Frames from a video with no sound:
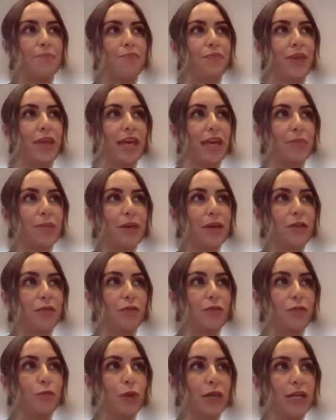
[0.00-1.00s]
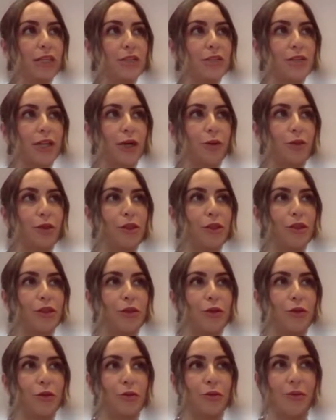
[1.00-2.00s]
Amy, if we can start with
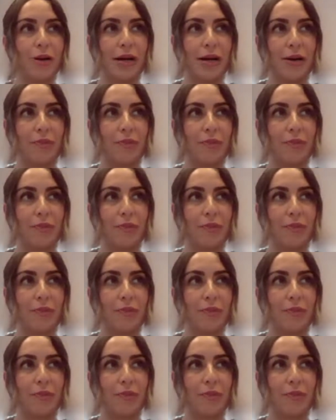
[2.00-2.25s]
you,